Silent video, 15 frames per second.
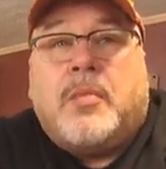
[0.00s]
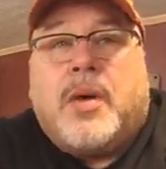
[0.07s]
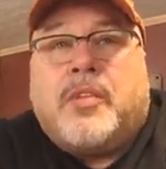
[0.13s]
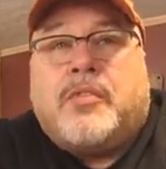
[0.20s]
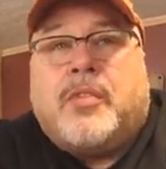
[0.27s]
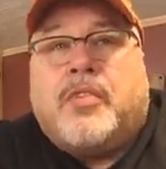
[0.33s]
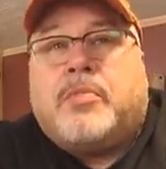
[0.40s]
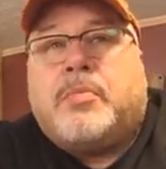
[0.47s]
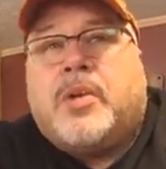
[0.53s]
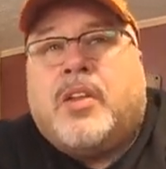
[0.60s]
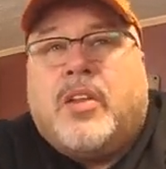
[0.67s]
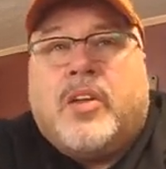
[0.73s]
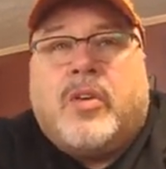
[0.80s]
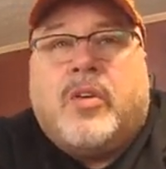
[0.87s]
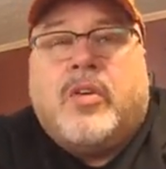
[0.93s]
My first
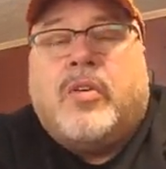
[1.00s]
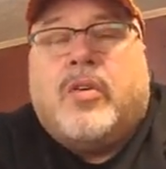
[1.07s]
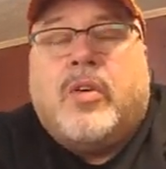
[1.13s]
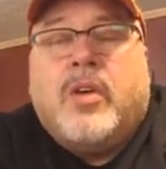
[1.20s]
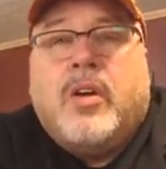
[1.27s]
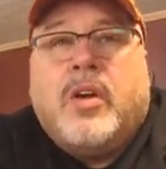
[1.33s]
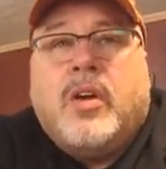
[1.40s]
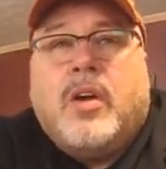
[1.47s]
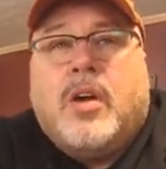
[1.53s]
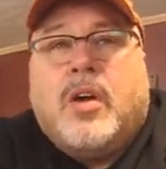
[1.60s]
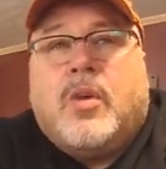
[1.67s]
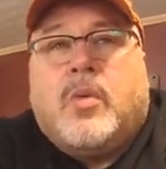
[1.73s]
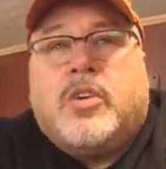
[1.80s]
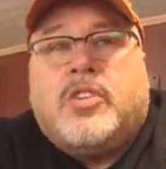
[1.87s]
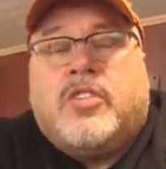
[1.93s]
pellet grill,
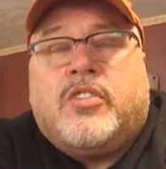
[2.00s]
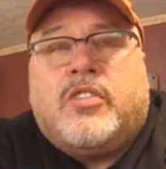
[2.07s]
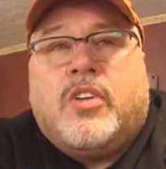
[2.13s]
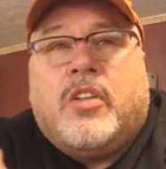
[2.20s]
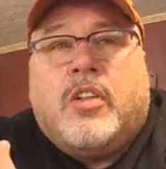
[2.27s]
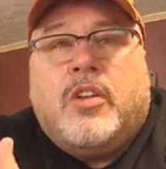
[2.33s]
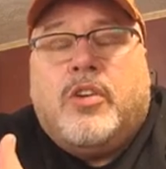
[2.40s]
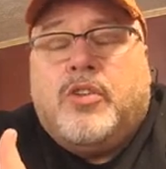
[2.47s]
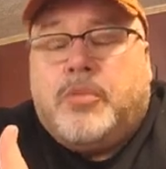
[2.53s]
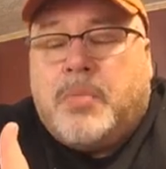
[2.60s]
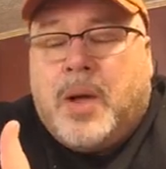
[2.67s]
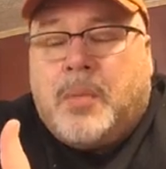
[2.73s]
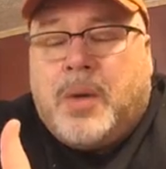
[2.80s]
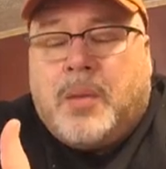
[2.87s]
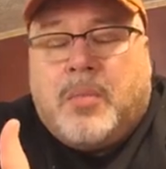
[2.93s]
which is still in use
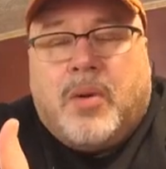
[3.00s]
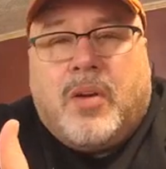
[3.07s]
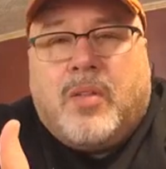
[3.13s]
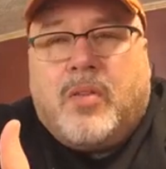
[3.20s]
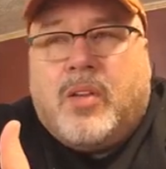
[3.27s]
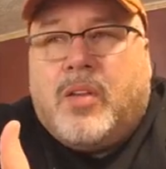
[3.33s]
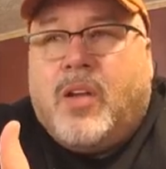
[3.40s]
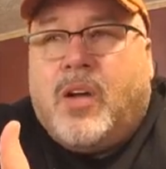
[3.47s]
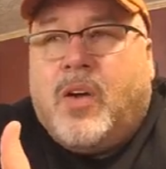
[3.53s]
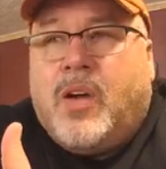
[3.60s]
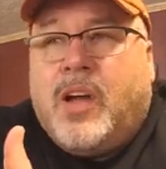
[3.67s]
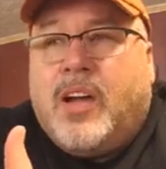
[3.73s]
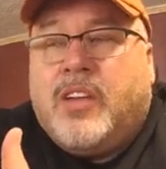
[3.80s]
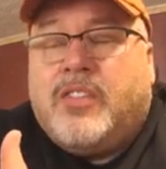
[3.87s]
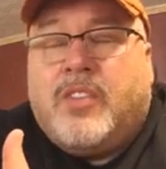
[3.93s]
by my brother-in-law,
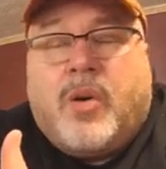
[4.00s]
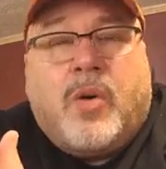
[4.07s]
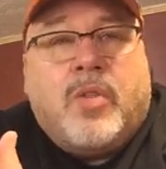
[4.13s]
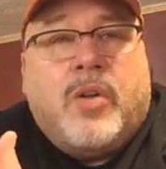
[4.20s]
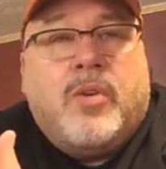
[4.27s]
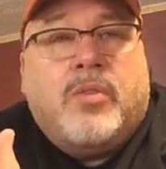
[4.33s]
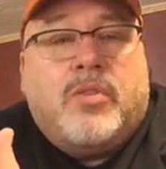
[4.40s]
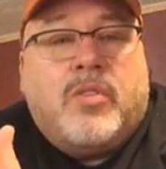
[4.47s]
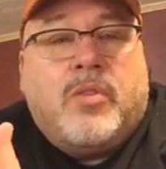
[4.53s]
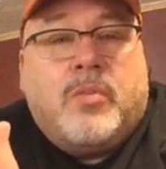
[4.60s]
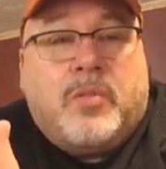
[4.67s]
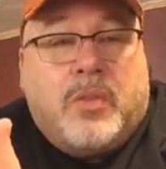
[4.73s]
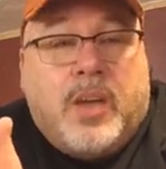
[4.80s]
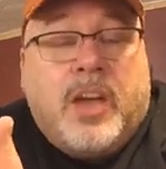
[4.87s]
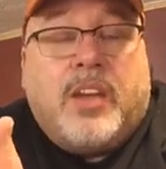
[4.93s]
has
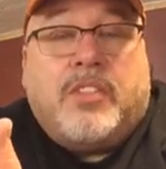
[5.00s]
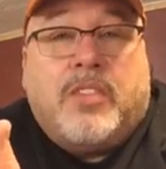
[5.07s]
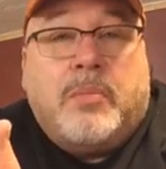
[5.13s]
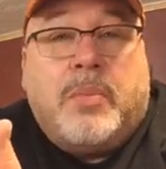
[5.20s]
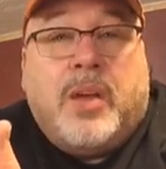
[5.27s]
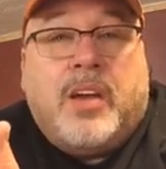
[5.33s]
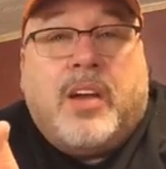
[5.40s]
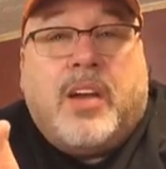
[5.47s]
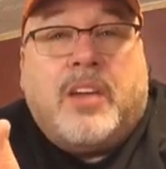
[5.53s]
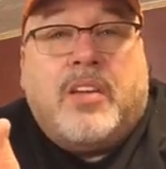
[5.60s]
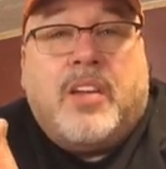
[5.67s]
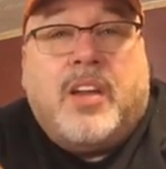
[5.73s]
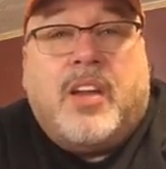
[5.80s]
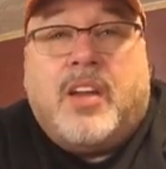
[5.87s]
the PID,